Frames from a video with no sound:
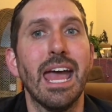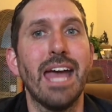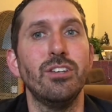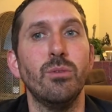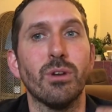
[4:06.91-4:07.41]

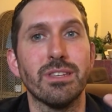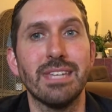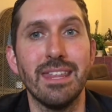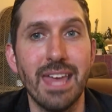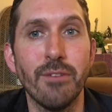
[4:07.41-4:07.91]
and you want to
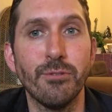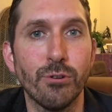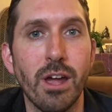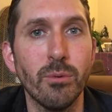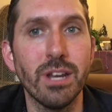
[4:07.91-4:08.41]
say,
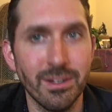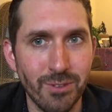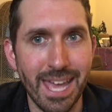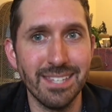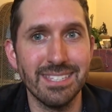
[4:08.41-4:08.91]
therefore, I want to
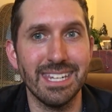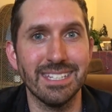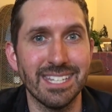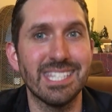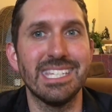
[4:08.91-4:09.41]
invest
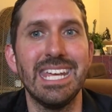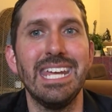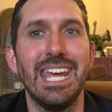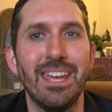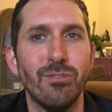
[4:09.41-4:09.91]
to
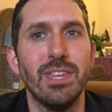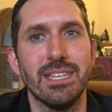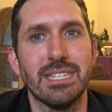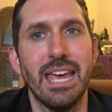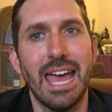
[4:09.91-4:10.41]
see if this